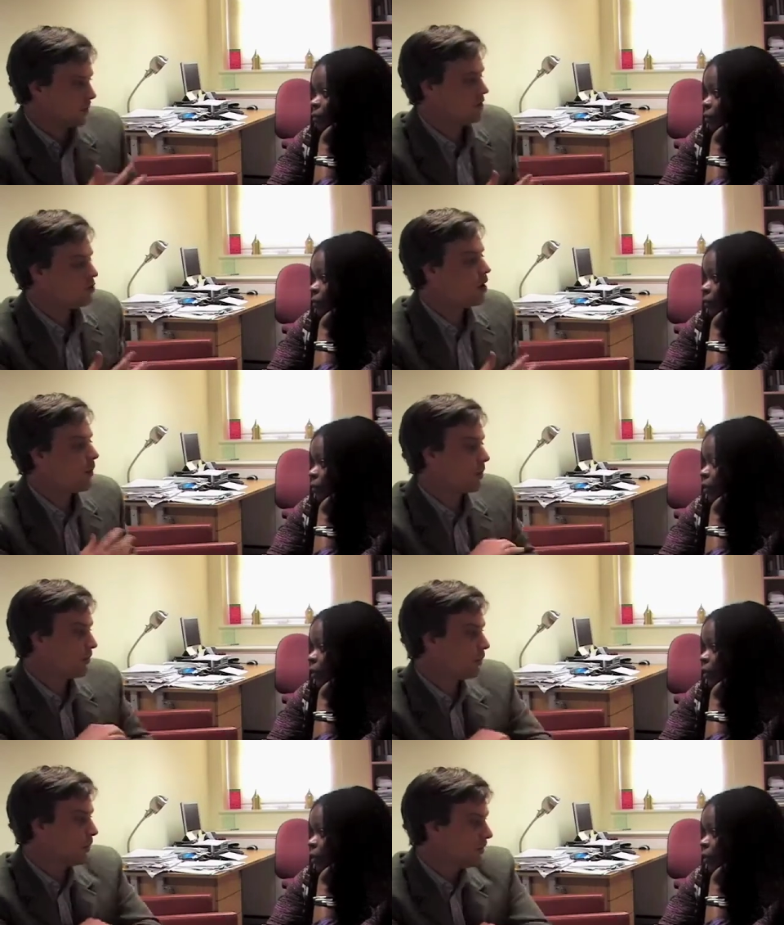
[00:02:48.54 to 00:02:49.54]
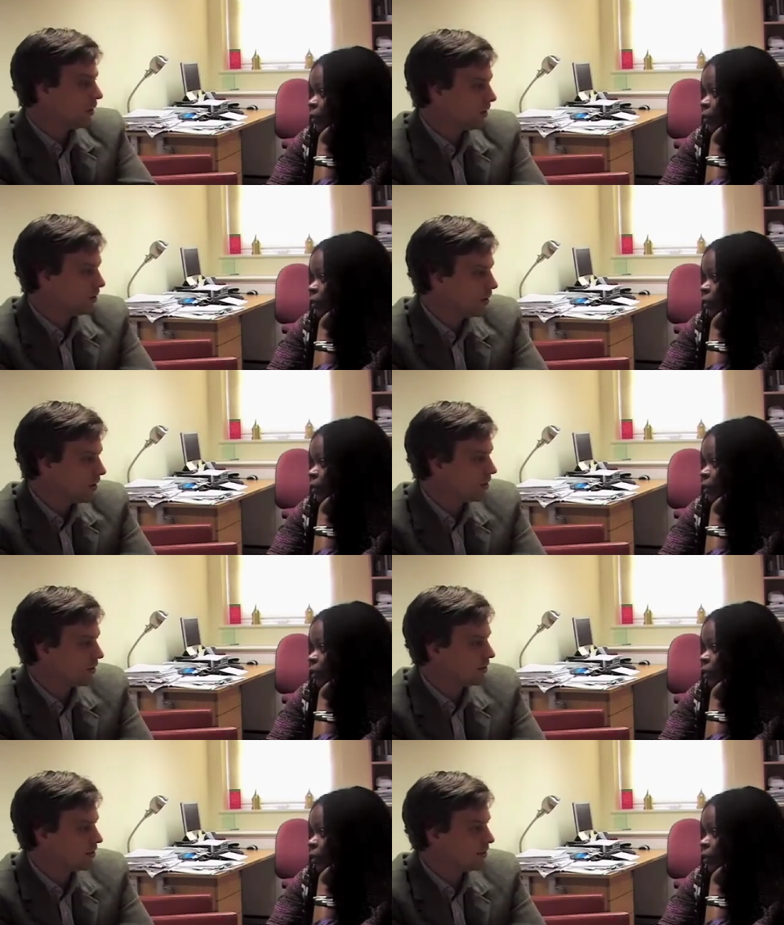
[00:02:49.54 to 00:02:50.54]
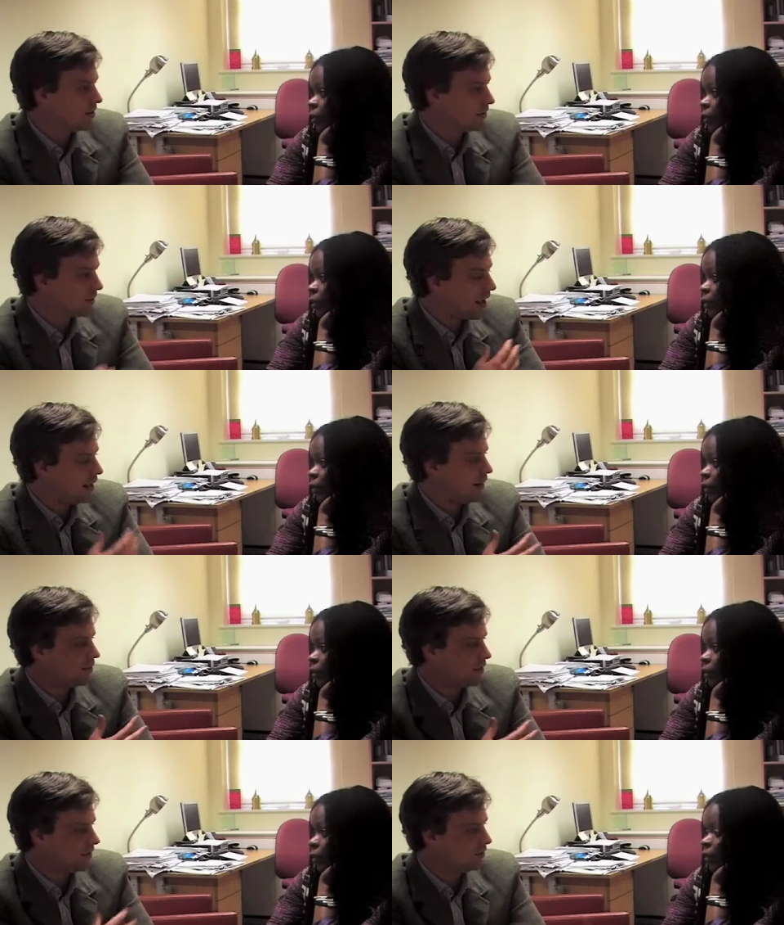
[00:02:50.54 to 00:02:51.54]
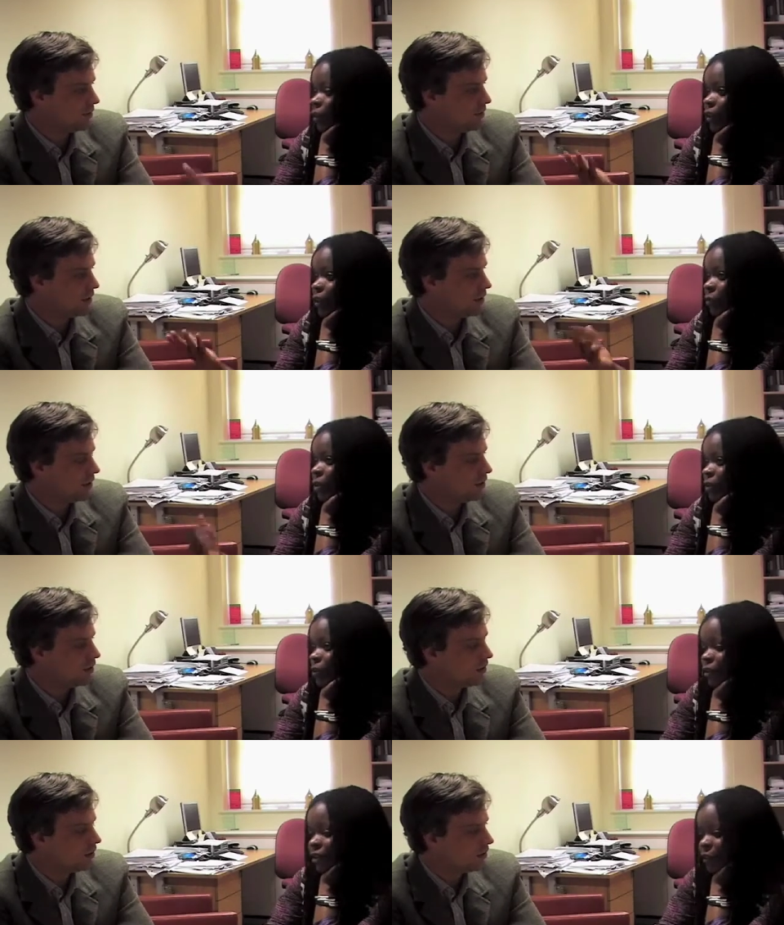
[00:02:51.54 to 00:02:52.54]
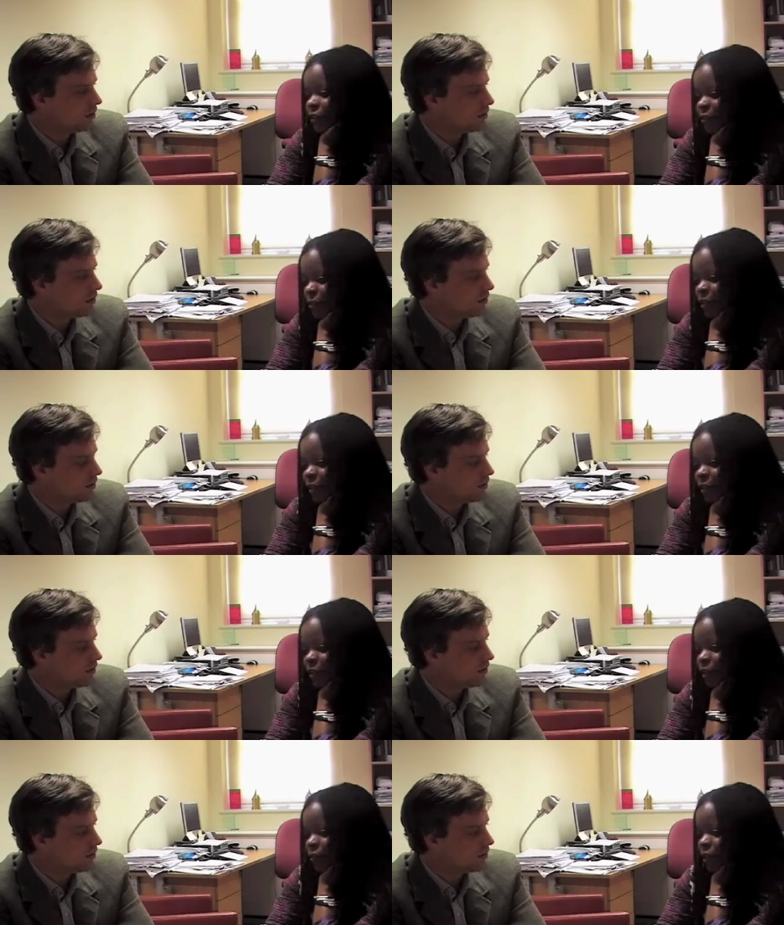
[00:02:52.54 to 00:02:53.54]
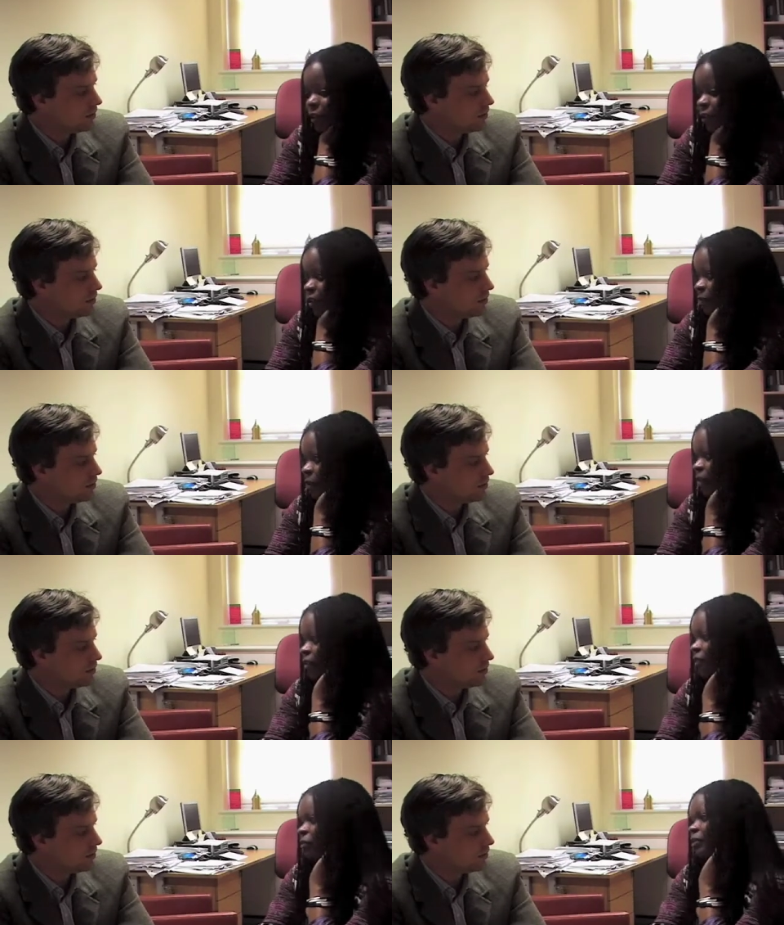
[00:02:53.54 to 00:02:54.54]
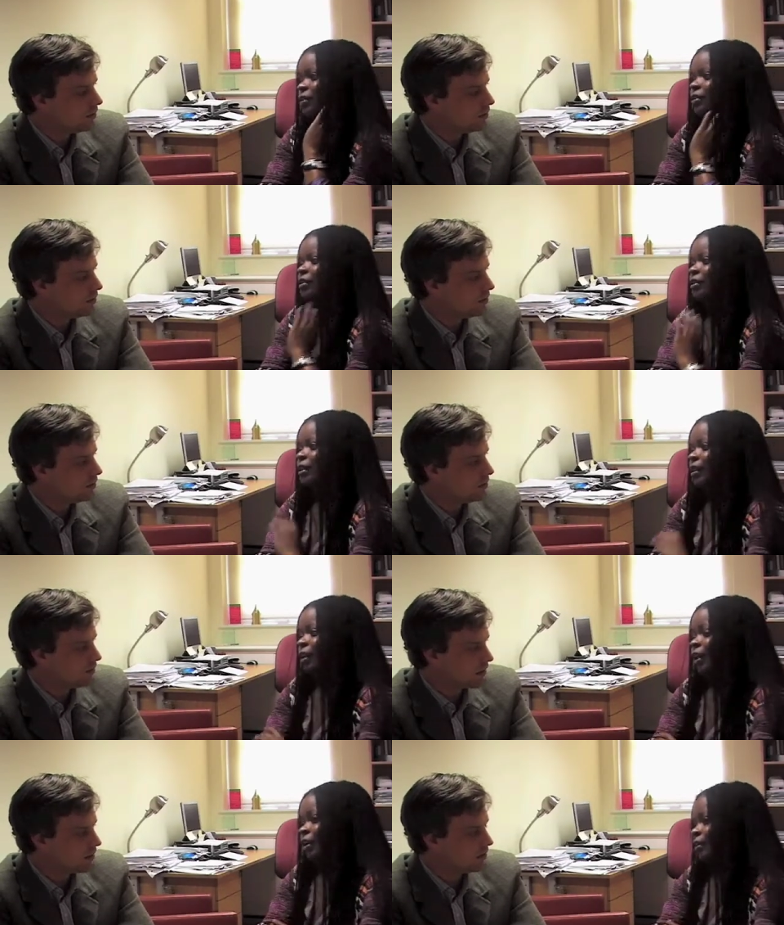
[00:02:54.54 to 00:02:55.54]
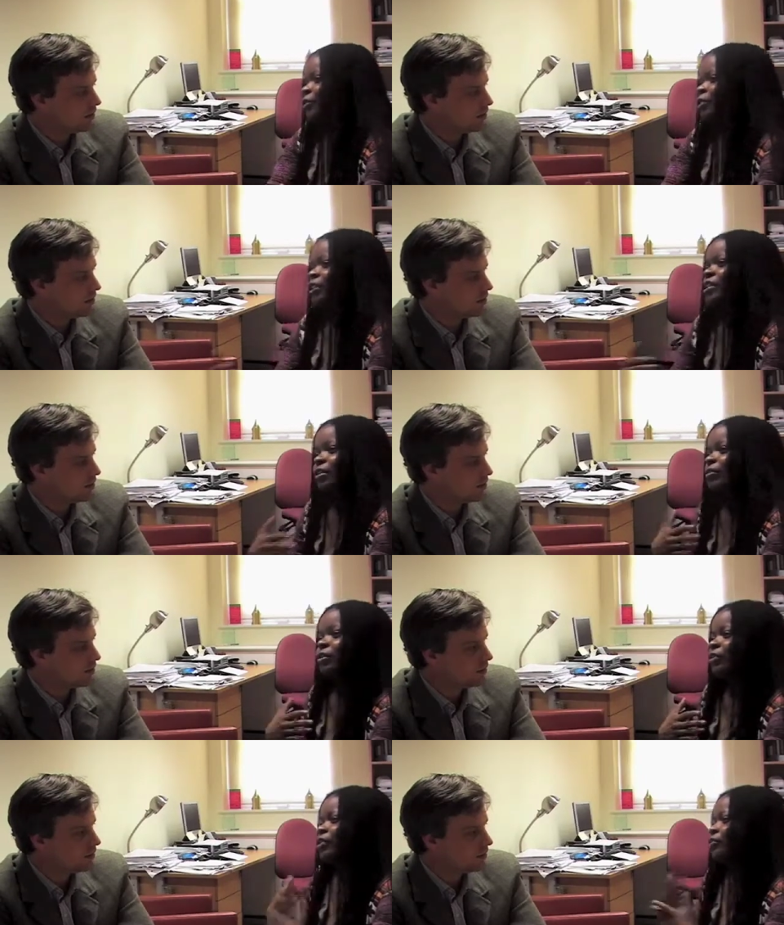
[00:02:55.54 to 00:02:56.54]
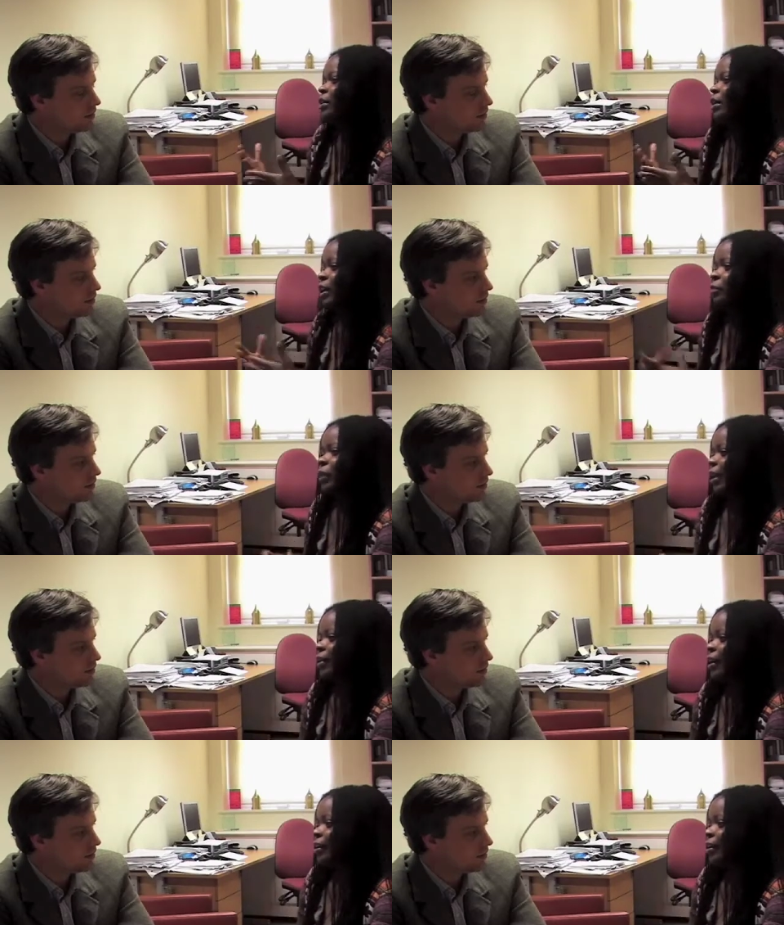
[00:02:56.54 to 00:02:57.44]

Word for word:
Speaker 1: we there's no way yeah. we, have could have experienced yeah. that level you know, of.
Speaker 2: Imagine what it must have been like living under the Spanish Inquisition. Yeah. And then you just generally, you just really like black